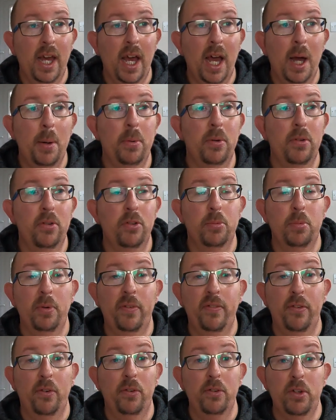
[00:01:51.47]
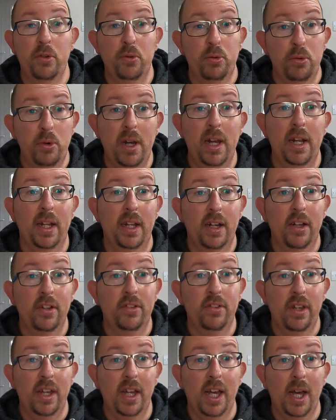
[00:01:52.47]
happens before you
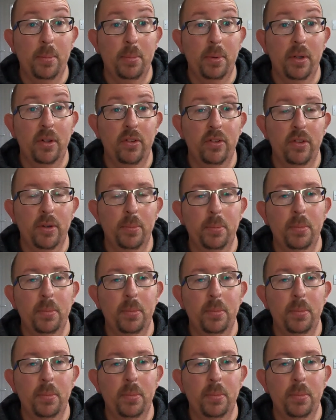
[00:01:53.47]
realise it happens.